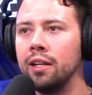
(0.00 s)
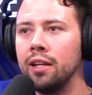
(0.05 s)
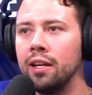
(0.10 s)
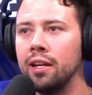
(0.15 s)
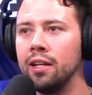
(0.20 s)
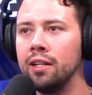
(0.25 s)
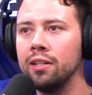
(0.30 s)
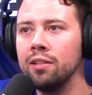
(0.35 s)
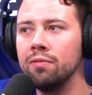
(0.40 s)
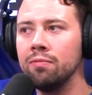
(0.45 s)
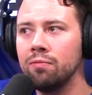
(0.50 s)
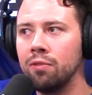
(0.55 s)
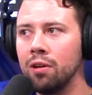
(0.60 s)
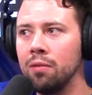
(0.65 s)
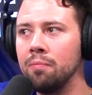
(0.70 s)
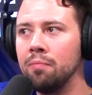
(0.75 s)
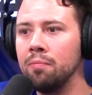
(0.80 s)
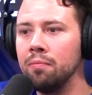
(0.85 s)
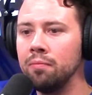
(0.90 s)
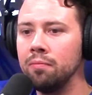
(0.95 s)
and
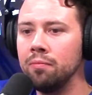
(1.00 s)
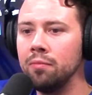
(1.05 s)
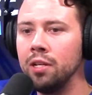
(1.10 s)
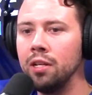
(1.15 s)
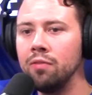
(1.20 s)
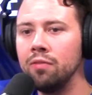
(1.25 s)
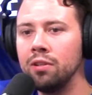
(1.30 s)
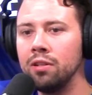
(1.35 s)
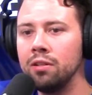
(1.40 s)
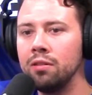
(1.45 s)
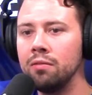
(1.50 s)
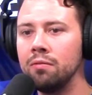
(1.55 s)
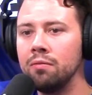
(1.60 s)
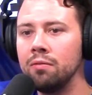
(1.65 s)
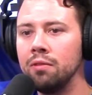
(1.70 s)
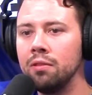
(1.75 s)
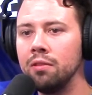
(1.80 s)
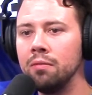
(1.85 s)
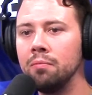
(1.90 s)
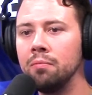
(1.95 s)
from even
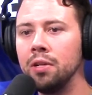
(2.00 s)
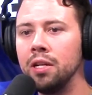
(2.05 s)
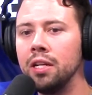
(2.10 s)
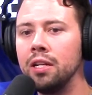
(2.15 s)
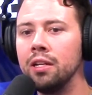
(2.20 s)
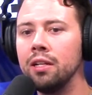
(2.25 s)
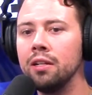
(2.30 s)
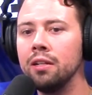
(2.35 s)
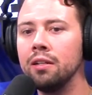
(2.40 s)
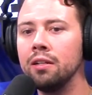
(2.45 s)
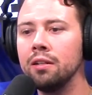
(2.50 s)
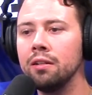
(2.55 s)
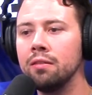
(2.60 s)
being